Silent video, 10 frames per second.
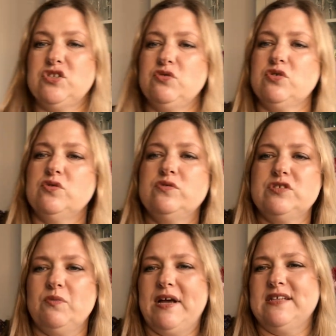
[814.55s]
too cool
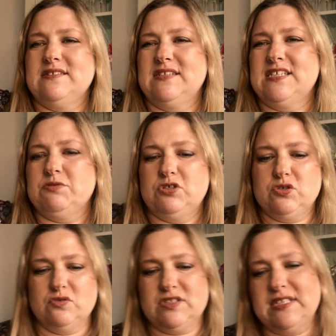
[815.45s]
to wear this with
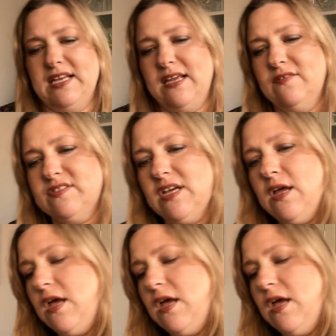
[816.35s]
short sleeves.